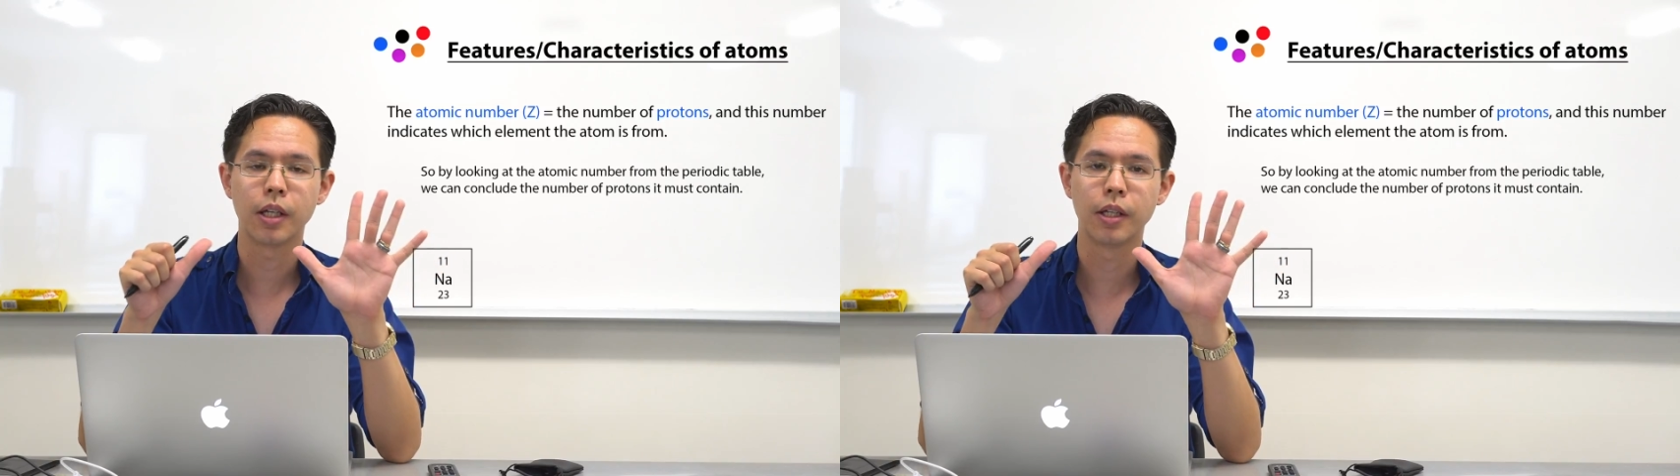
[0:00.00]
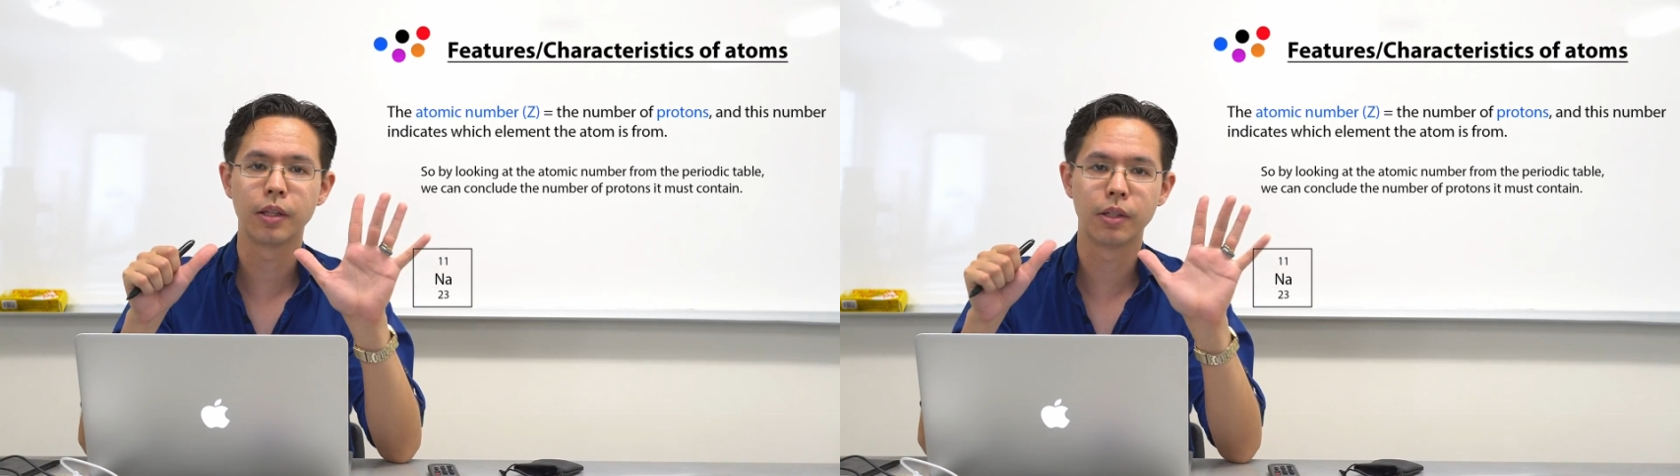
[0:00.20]

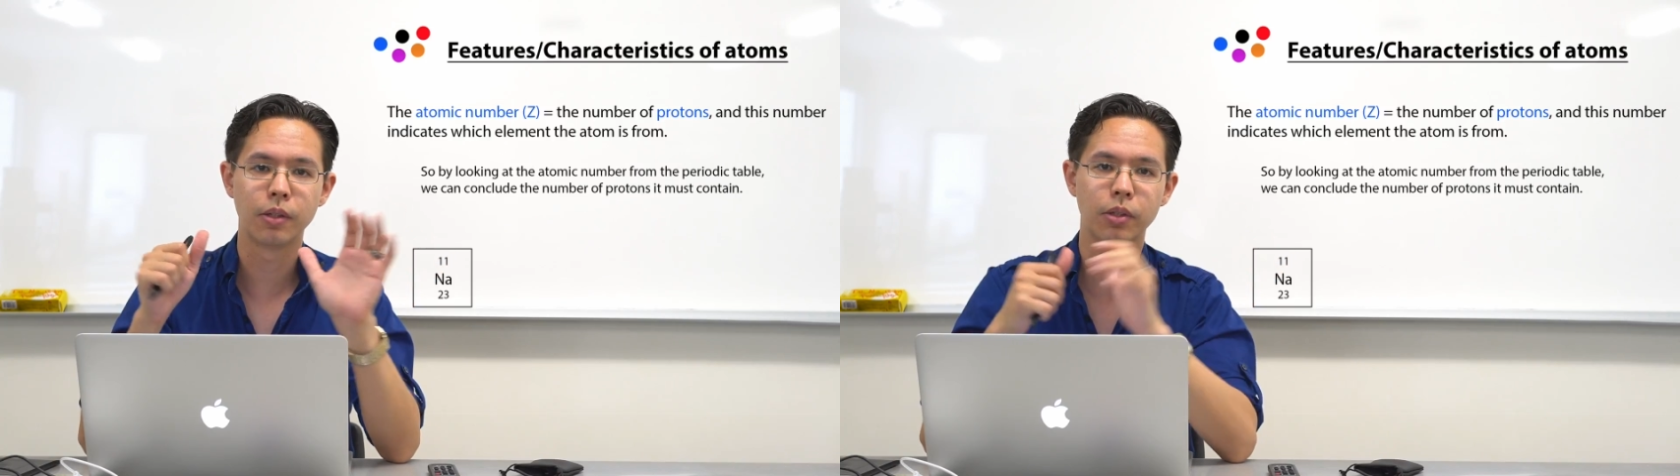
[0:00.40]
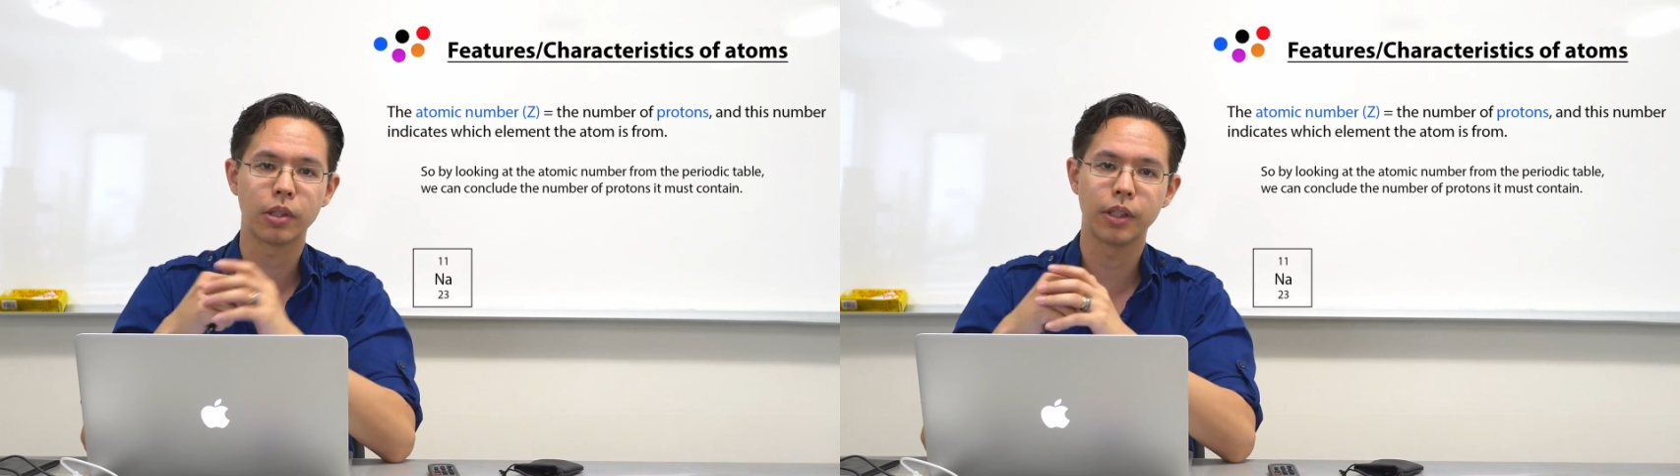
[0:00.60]
in the
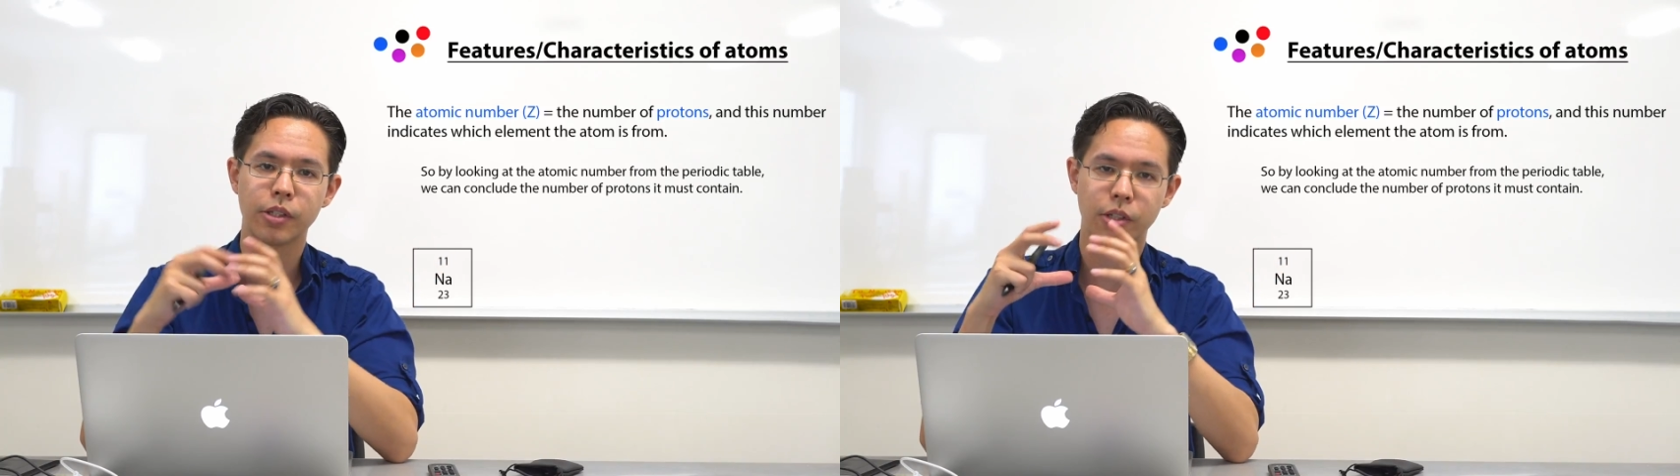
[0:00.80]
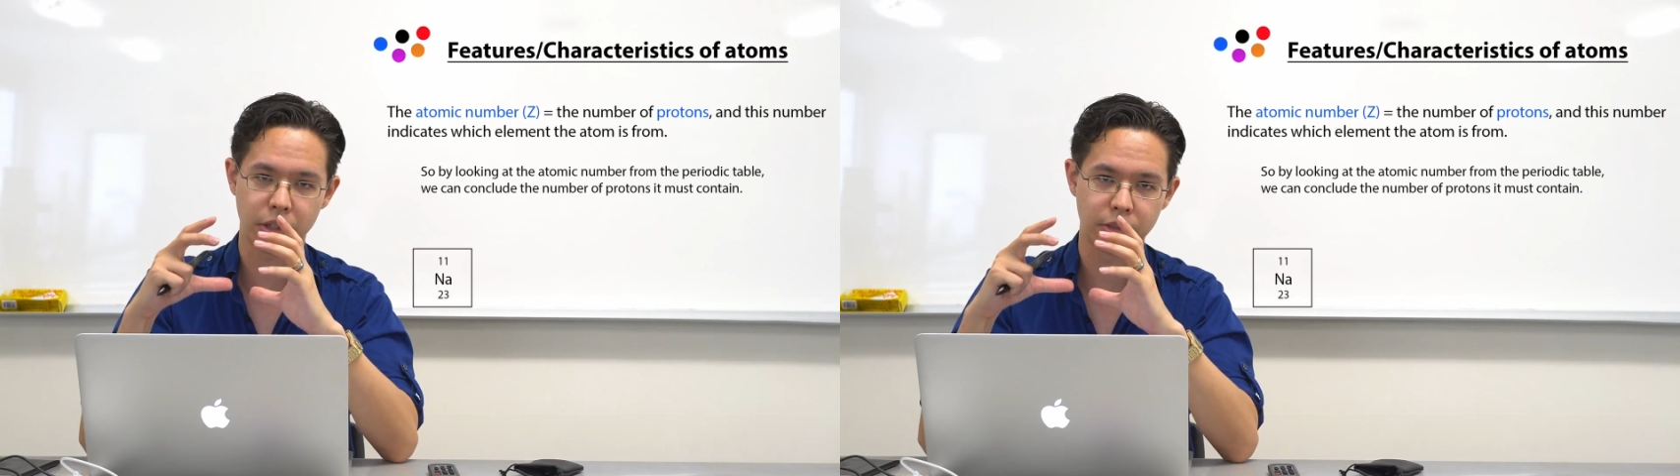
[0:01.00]

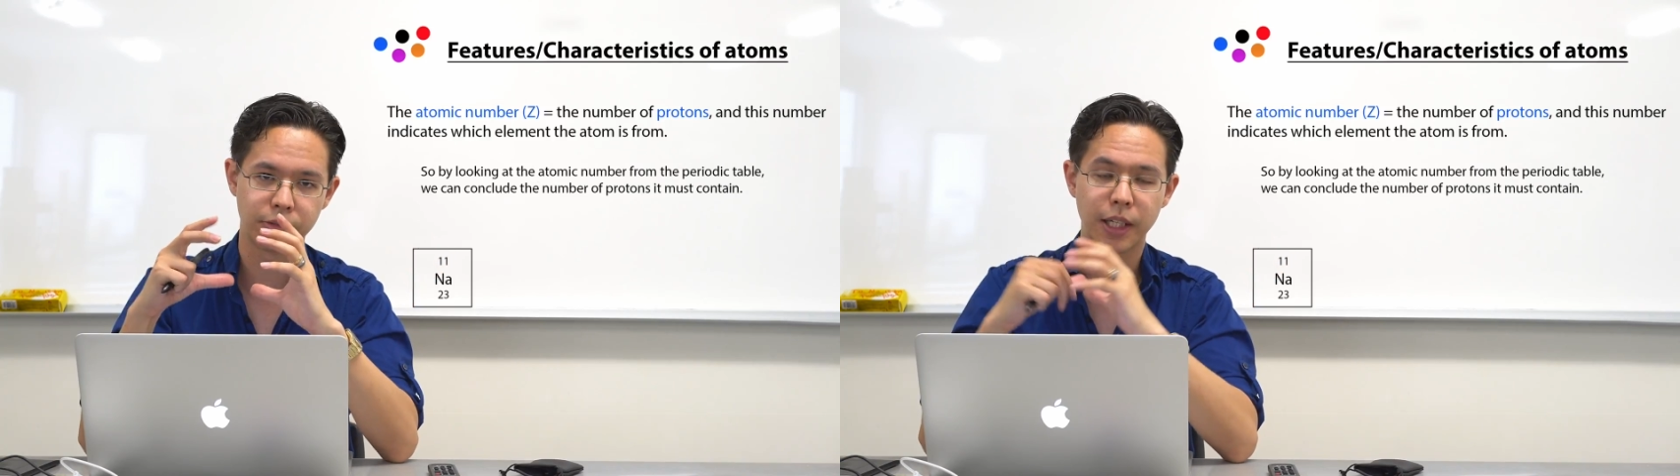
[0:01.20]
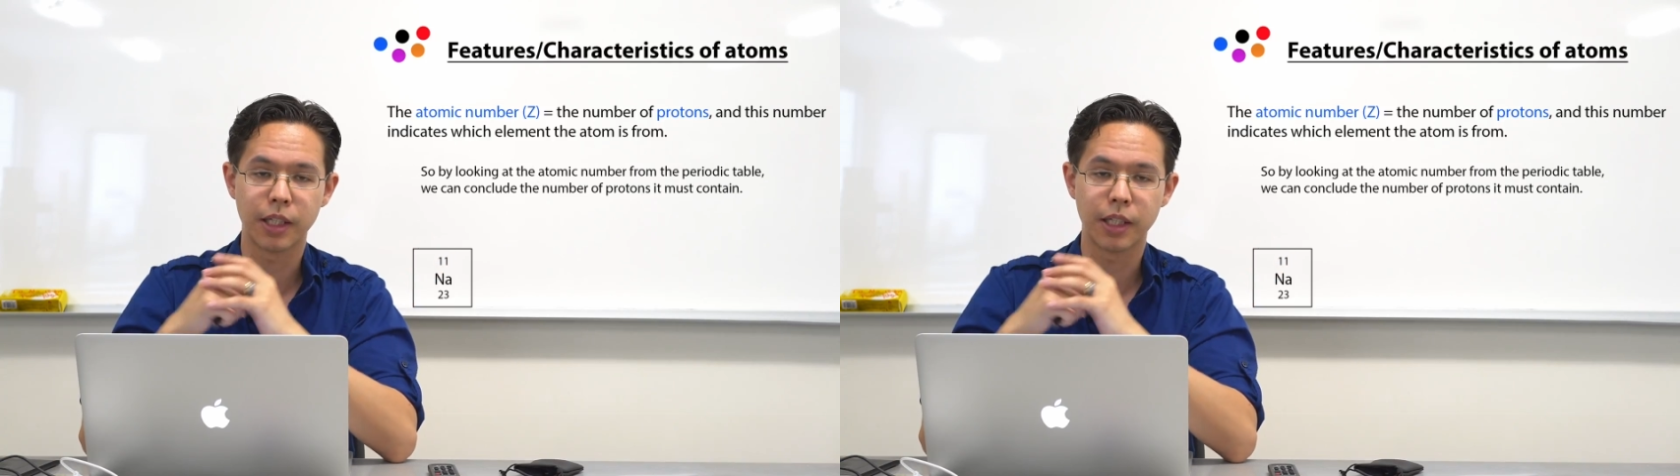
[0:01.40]
nucleus of